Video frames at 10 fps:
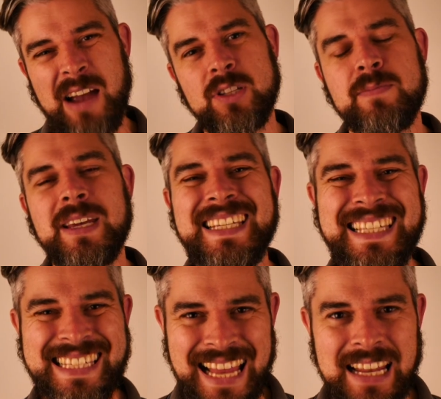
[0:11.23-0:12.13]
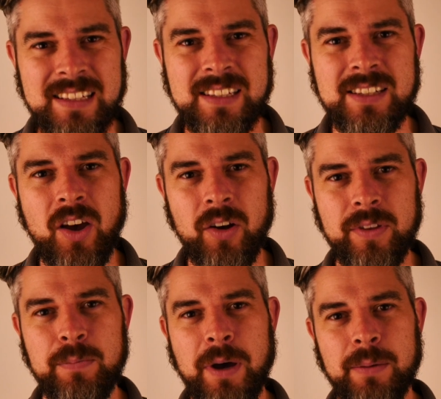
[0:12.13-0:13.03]
how to make sense
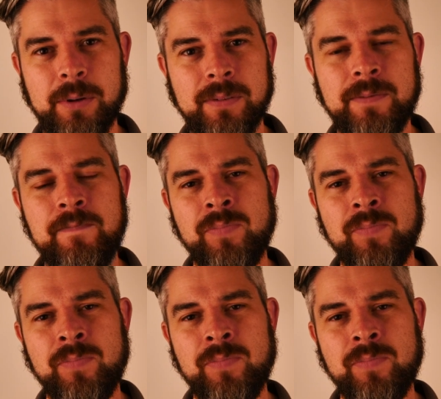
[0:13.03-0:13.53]
of the Bible.